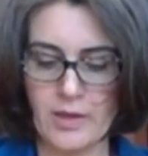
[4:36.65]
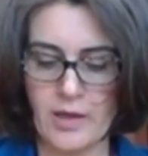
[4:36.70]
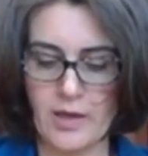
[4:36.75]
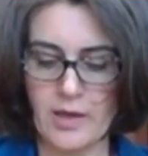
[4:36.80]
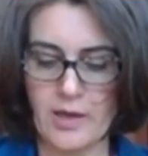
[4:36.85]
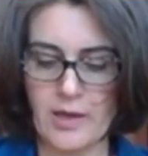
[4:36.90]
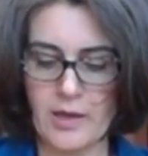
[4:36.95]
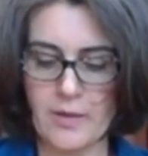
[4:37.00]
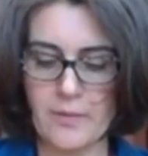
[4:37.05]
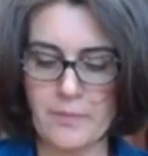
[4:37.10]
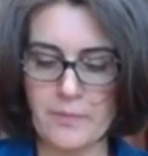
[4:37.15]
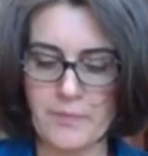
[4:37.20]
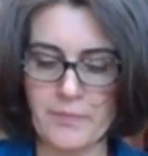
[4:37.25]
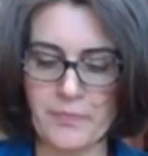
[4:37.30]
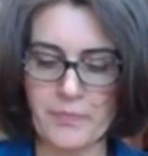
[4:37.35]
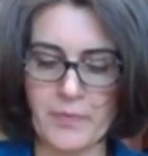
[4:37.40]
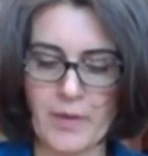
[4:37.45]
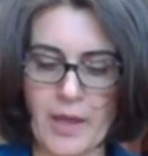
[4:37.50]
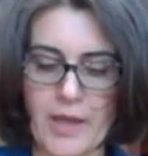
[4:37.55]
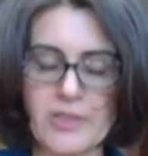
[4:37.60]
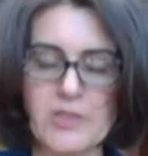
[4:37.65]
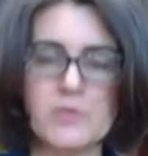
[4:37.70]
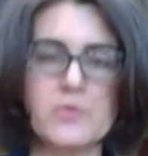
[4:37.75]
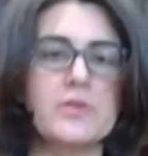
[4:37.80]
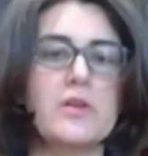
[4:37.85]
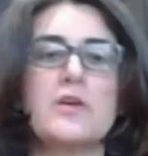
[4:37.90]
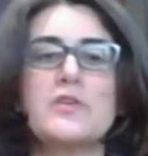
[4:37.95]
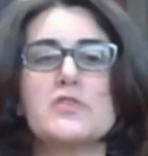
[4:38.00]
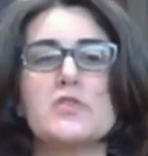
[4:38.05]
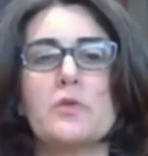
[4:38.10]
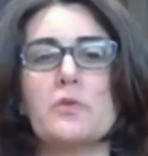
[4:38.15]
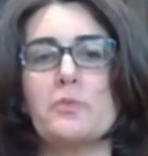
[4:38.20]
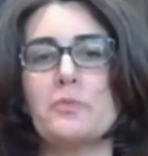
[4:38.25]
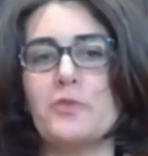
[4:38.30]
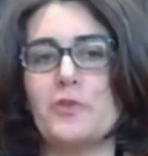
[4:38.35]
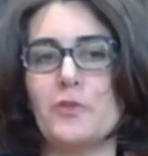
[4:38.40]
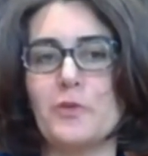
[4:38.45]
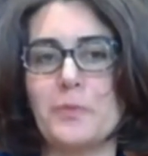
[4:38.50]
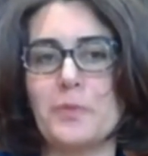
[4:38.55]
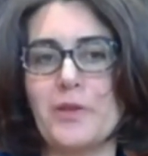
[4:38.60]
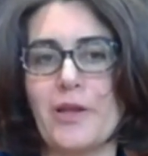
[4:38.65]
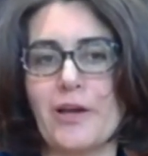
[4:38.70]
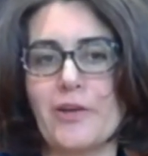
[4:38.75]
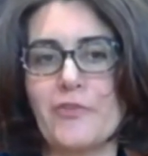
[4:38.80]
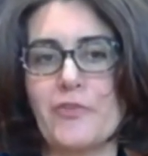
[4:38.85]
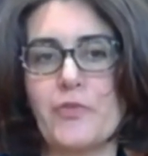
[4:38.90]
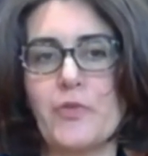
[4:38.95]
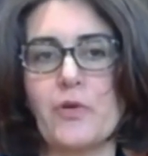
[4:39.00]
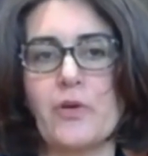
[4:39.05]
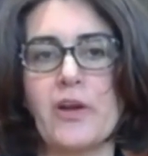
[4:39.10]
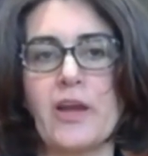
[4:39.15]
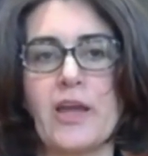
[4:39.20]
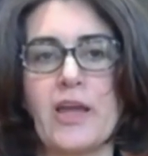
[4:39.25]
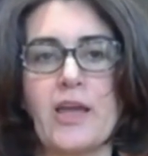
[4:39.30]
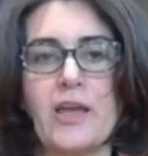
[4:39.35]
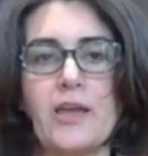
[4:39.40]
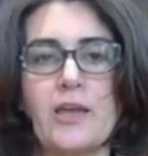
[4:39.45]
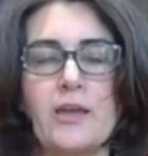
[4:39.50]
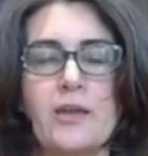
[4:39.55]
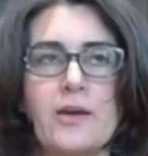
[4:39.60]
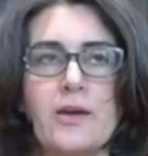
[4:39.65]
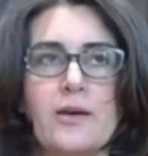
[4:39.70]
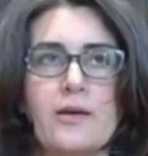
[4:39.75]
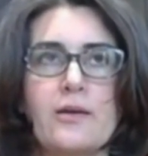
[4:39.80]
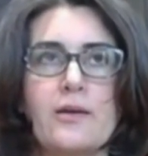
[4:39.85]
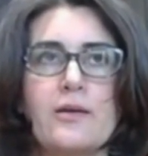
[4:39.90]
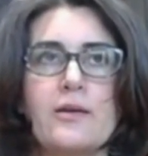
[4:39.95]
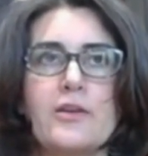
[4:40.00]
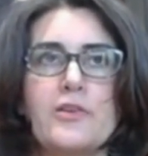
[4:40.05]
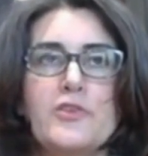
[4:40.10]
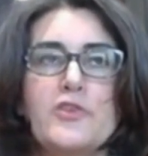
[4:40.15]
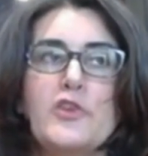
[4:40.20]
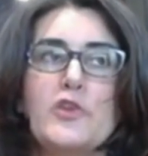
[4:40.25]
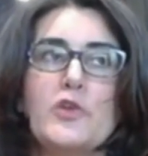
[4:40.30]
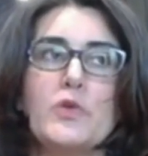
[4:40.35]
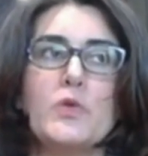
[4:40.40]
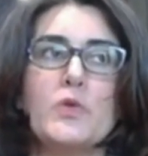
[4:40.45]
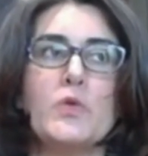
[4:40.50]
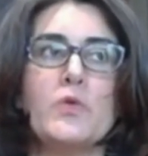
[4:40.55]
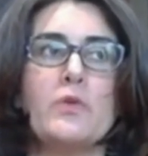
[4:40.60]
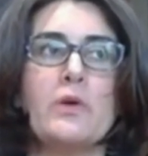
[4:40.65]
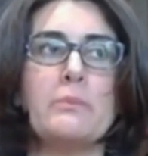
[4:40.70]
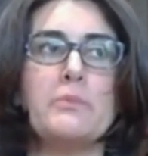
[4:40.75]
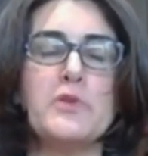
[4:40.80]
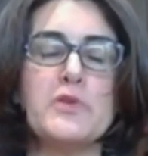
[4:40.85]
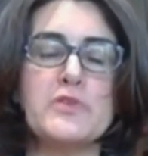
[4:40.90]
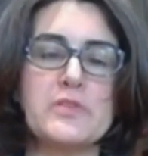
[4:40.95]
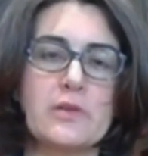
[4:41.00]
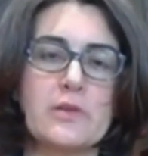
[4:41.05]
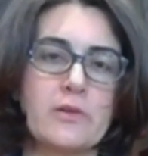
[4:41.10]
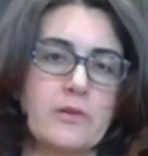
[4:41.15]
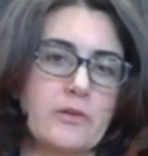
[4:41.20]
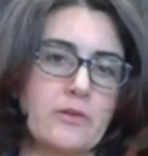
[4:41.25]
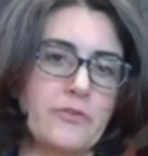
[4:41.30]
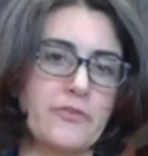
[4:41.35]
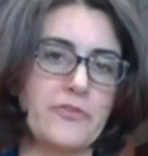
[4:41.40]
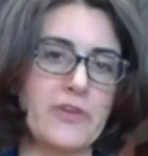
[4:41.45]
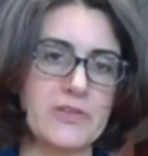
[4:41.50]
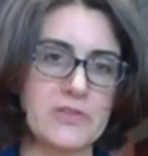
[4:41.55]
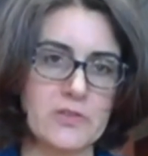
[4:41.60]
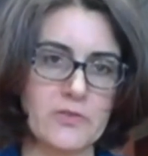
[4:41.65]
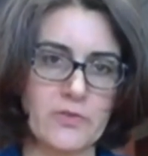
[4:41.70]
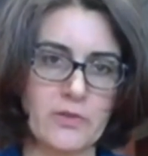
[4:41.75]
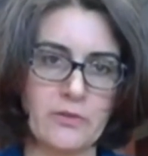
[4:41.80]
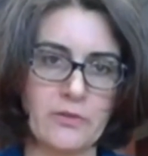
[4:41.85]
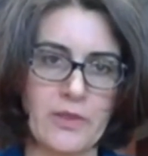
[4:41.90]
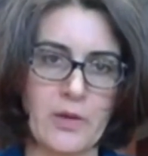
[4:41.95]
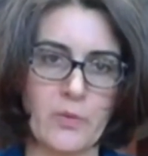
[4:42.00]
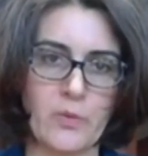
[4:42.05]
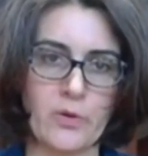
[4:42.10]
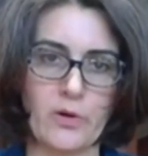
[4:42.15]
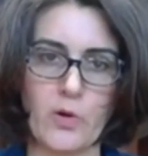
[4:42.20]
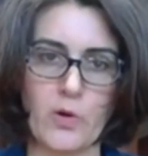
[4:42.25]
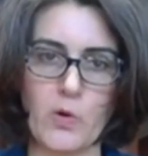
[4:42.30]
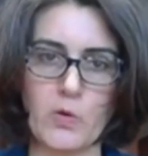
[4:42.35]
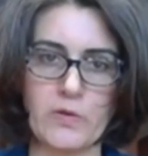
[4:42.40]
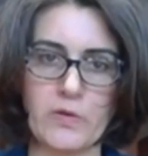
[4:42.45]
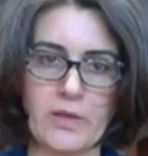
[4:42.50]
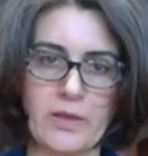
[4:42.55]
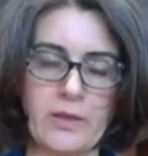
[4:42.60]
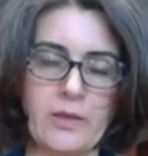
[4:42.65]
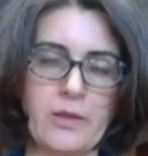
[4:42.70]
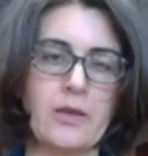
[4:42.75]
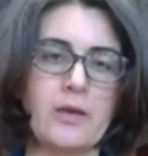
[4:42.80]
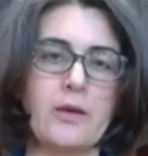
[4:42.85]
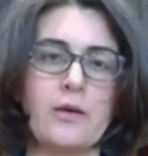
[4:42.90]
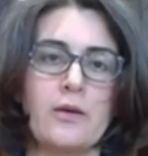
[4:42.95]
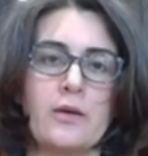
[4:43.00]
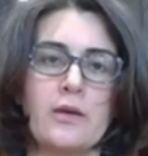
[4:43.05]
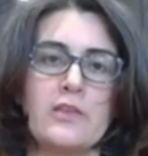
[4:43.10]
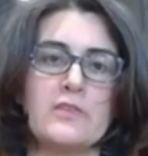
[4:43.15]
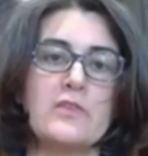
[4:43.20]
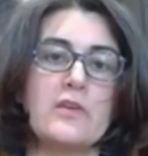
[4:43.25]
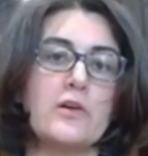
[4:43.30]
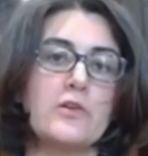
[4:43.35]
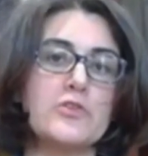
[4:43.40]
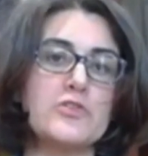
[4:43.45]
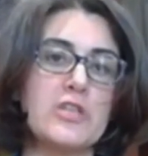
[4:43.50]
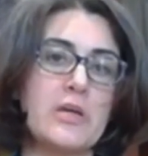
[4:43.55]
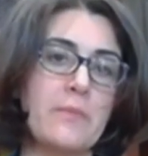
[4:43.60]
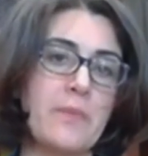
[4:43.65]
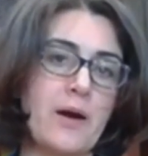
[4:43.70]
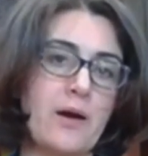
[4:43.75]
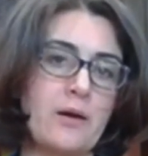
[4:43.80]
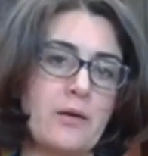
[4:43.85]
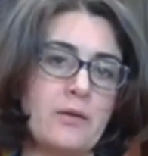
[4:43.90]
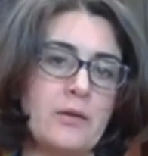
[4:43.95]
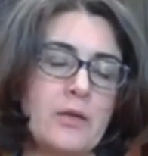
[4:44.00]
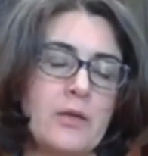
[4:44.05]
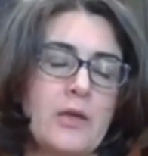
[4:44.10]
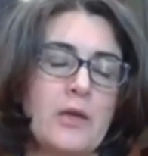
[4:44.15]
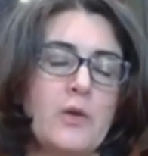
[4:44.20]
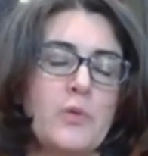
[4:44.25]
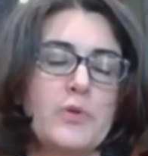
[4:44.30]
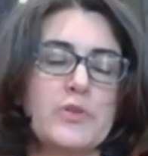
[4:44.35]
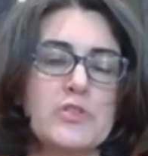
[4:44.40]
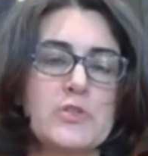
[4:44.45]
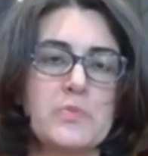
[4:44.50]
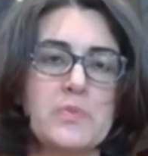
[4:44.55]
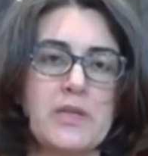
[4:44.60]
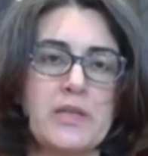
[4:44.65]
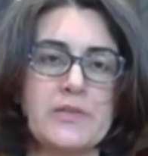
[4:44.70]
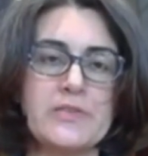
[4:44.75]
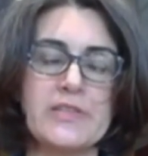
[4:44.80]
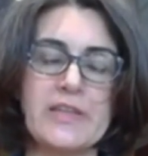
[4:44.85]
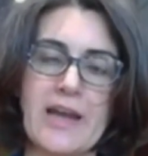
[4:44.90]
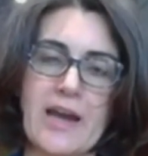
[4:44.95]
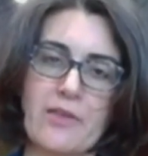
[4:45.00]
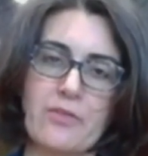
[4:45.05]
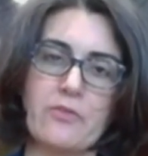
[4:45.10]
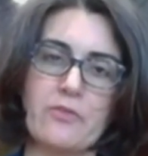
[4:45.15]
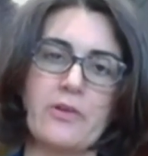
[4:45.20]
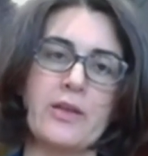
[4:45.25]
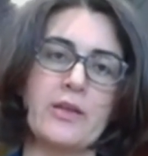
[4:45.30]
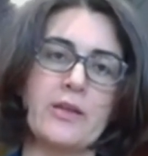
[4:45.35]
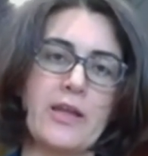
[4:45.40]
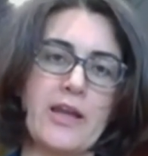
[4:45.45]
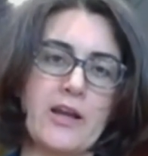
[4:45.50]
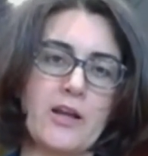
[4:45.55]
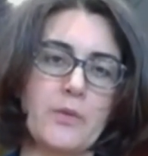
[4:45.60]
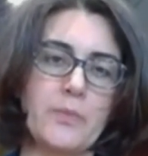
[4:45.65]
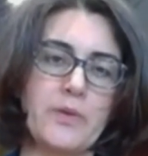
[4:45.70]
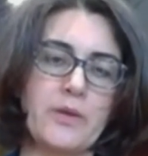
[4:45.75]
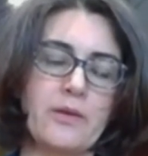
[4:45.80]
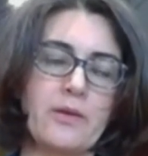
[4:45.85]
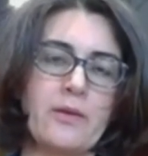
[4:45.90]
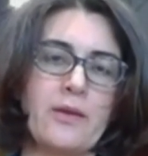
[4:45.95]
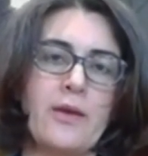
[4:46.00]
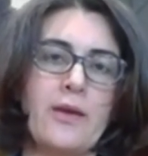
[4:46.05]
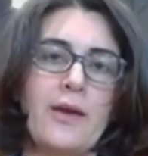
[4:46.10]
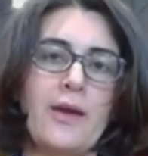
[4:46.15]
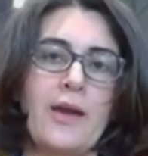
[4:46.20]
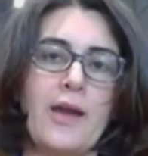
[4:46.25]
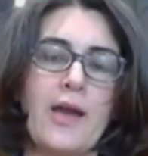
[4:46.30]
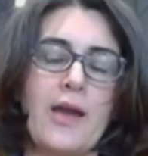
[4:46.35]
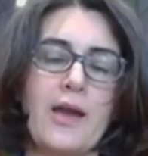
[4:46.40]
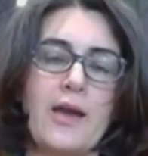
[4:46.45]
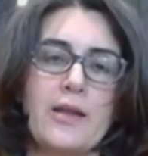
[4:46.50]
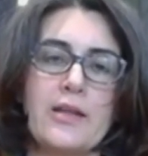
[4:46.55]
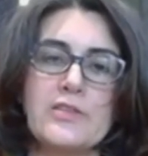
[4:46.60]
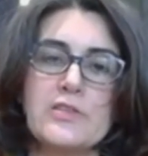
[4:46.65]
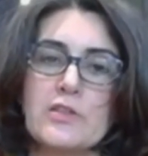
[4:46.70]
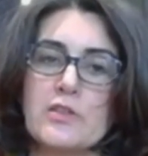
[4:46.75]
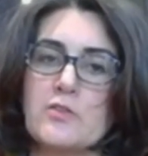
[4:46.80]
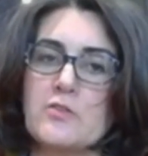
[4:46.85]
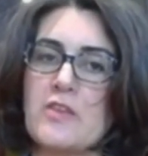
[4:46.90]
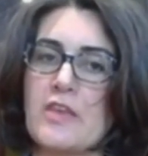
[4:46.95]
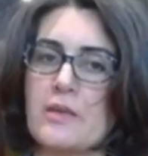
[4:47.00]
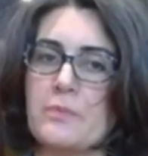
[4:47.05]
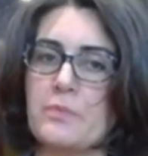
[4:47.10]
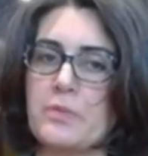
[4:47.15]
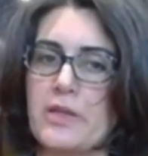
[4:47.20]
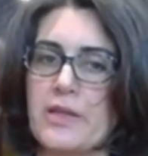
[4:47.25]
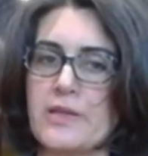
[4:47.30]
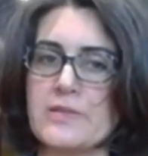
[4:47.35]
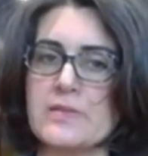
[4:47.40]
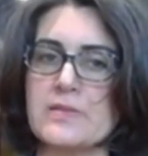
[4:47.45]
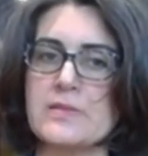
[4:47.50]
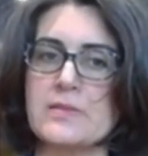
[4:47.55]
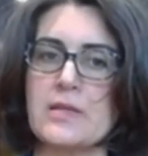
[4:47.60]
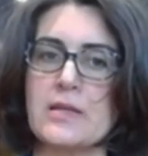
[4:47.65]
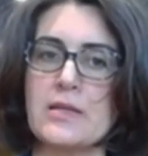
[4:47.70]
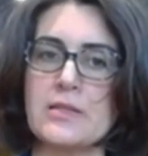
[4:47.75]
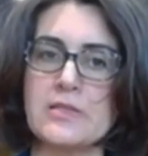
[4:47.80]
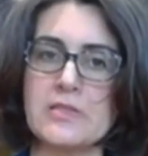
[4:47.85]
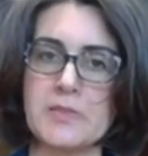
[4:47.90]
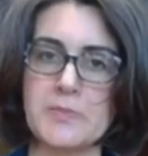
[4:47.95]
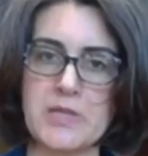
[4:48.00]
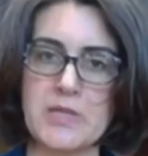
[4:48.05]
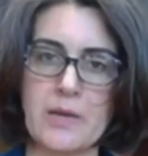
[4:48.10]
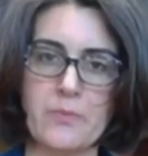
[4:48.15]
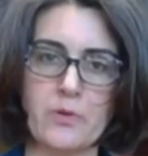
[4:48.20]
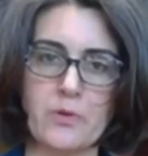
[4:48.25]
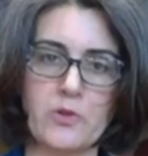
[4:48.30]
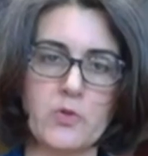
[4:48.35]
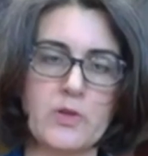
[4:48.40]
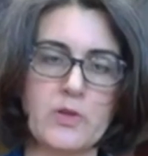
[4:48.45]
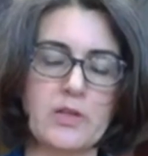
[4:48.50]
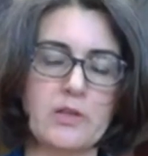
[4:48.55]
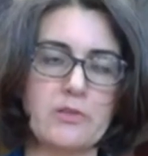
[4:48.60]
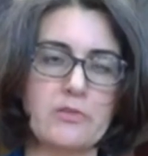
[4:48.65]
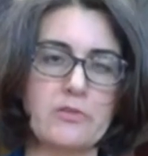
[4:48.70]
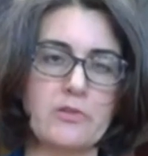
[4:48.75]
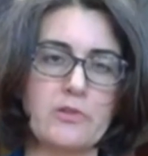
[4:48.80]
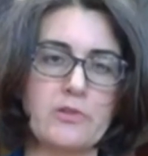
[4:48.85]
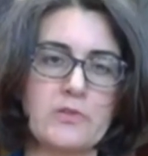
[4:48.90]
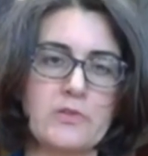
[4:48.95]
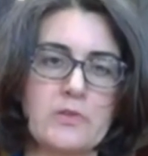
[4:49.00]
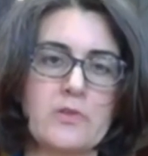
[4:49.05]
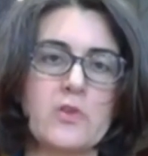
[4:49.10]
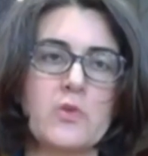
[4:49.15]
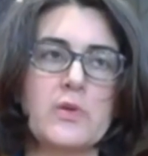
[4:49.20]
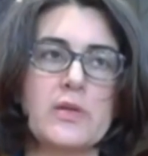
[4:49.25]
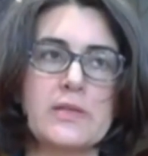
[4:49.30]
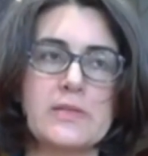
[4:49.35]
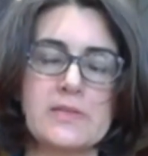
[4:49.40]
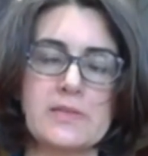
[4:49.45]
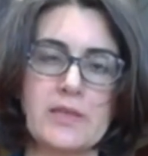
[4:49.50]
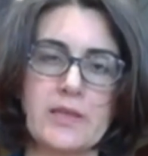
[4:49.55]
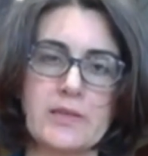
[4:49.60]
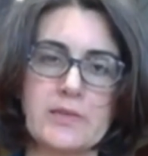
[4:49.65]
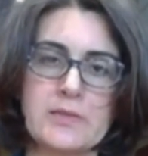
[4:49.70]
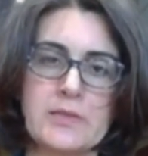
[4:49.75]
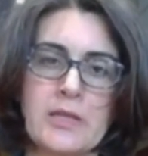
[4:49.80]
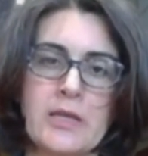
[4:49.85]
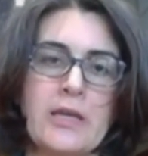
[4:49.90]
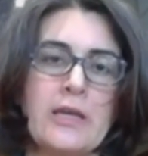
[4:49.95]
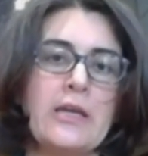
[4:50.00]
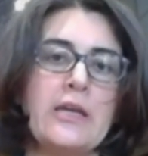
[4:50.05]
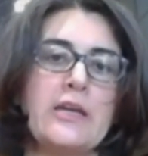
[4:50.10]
Um, I just want to also do a plug for a uh, new musical festival that we're holding. Uh, it's called Jama, which means gathering in Arabic, and it's going to take place on uh, September 23rd to the 26th.